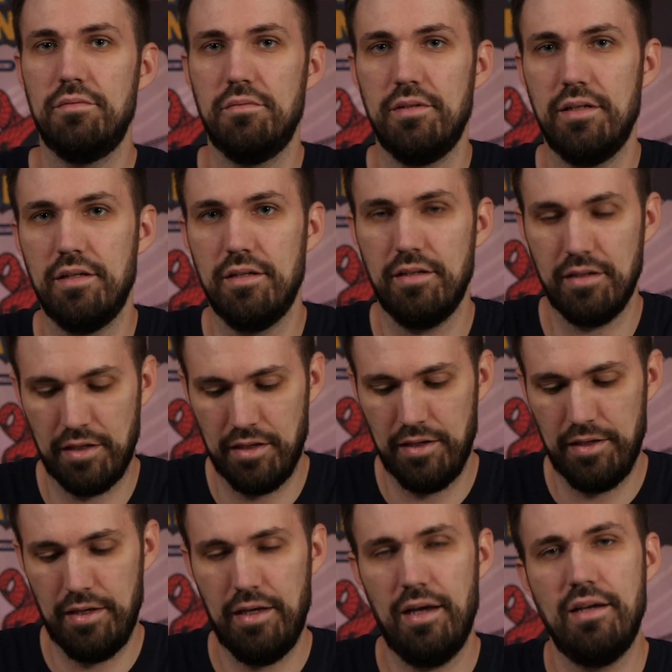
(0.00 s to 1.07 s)
We
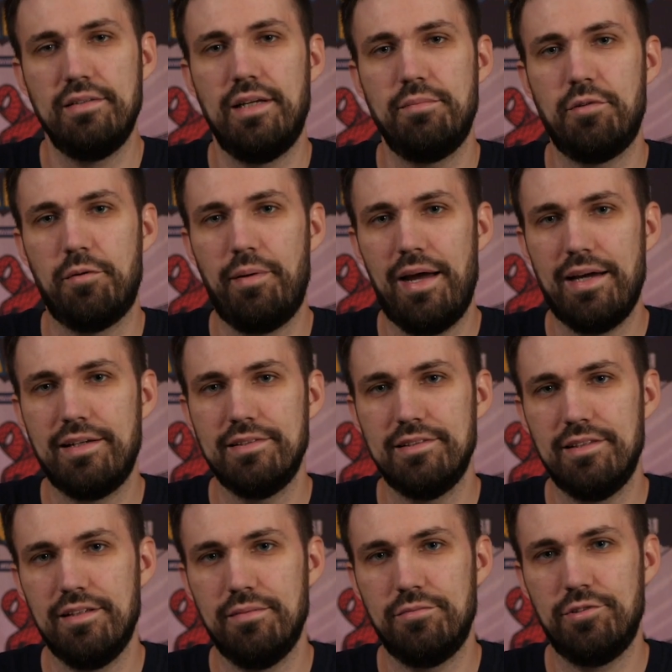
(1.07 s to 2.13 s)
taped our packing
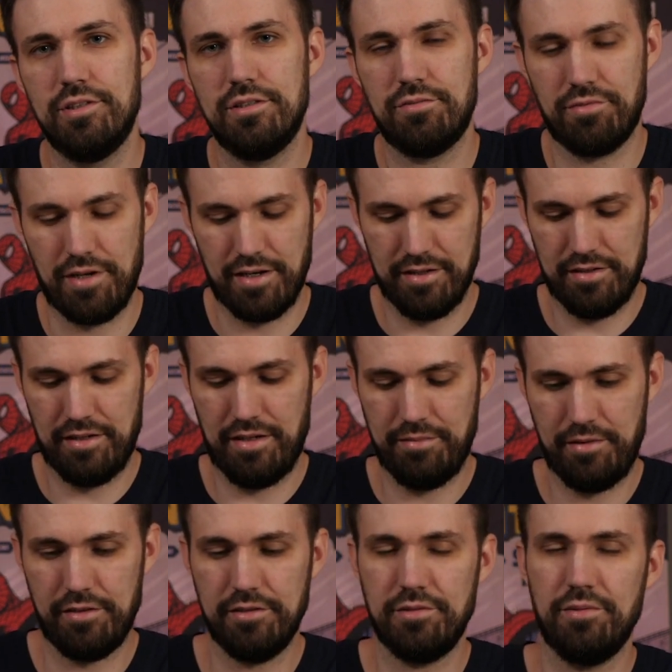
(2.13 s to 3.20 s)
slip just right on
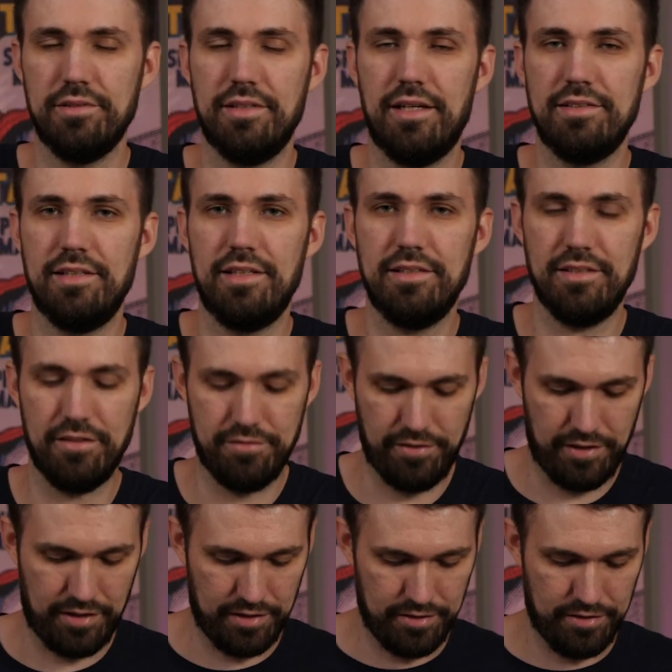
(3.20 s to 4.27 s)
top there so it's nice and easy to
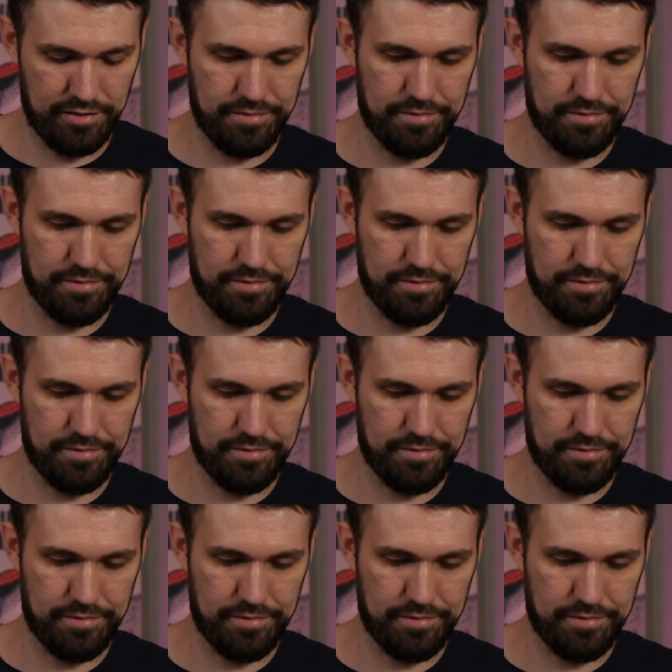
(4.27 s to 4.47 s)
find.